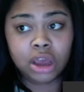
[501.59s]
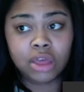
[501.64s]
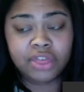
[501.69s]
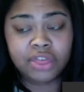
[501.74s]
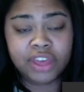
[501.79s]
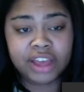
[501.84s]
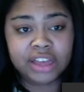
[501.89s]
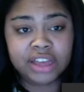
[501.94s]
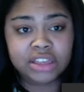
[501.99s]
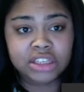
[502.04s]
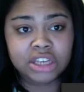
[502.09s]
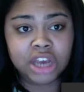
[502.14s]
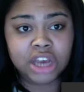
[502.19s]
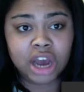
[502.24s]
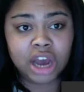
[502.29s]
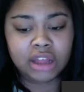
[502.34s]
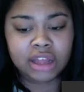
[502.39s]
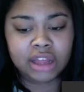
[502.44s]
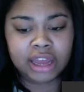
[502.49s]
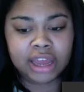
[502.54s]
things
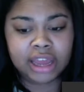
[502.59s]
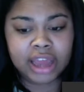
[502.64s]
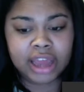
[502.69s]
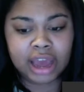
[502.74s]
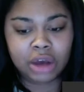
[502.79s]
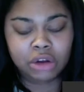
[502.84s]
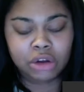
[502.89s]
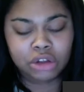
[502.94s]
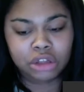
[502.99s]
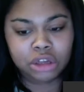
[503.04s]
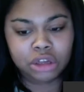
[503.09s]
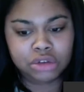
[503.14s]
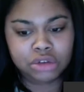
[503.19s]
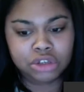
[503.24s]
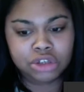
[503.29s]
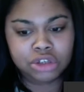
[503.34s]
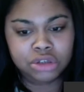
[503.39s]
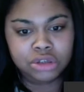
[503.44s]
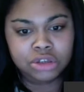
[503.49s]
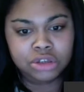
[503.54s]
got, like how
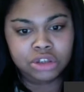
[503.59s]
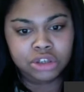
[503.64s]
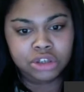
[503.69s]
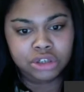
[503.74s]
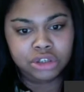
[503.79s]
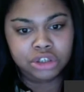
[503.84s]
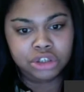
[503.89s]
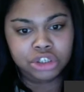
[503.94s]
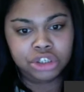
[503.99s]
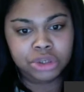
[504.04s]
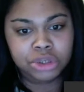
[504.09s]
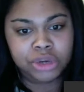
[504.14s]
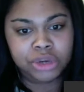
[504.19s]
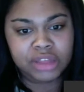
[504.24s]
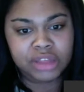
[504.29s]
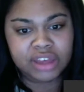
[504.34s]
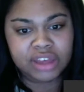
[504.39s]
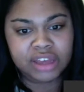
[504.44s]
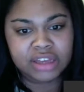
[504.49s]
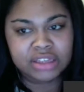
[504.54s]
close certain
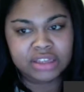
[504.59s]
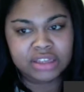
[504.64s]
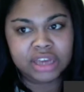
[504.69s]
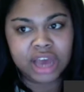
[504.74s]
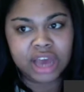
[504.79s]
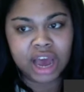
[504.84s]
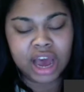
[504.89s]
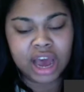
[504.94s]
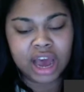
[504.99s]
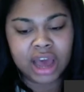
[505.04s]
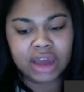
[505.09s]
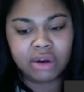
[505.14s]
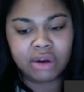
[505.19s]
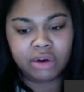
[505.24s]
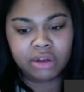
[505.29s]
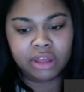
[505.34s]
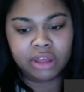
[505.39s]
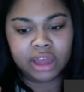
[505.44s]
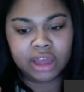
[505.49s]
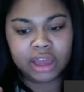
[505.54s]
shooting things got,
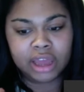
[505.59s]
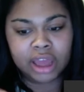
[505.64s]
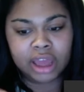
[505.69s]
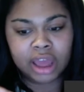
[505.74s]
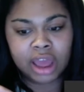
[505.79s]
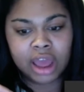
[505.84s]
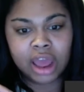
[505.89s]
or like